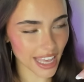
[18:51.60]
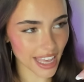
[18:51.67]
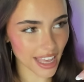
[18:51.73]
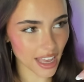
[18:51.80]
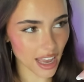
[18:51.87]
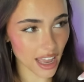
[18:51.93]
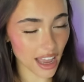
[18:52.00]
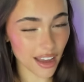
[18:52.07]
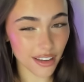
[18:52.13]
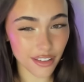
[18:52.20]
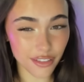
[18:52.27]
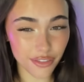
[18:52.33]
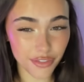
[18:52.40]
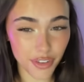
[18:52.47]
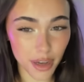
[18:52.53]
I
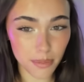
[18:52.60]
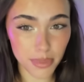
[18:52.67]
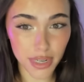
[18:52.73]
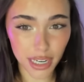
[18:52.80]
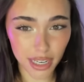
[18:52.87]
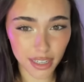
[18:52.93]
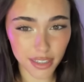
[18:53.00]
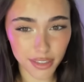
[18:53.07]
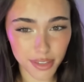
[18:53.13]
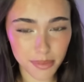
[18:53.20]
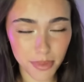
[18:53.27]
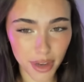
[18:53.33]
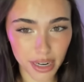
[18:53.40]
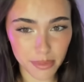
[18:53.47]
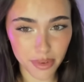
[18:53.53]
have a banana on the
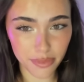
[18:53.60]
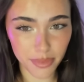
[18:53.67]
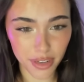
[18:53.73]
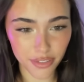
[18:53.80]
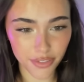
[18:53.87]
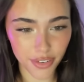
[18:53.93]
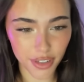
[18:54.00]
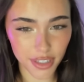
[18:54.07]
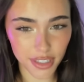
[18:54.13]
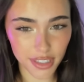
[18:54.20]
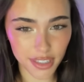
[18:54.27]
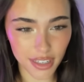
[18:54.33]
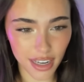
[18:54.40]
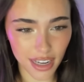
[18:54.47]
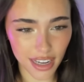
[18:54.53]
bottom of my foot.
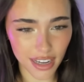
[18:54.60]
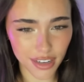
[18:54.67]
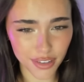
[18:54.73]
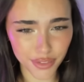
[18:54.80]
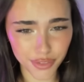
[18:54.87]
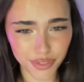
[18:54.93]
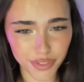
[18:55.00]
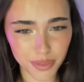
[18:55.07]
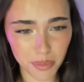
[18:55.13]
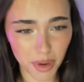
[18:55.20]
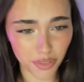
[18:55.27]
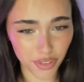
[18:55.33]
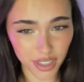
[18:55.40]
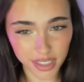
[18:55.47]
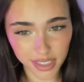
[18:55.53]
I have
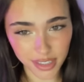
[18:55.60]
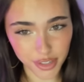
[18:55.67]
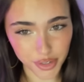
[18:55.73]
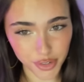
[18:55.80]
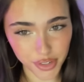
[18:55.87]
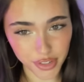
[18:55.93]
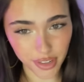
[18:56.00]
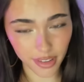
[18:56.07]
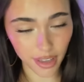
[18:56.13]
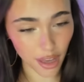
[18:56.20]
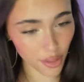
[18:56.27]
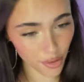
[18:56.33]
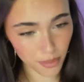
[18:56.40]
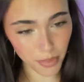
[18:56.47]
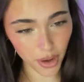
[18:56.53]
my friend's initials on the
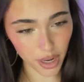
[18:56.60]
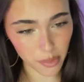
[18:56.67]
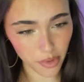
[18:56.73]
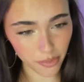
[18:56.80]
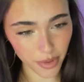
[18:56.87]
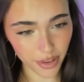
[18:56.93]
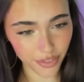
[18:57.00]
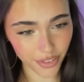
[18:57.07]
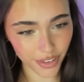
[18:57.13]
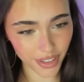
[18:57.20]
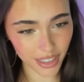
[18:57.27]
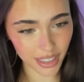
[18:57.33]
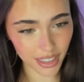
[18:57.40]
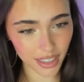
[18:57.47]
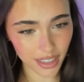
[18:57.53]
other bottom of my
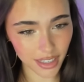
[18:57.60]
foot.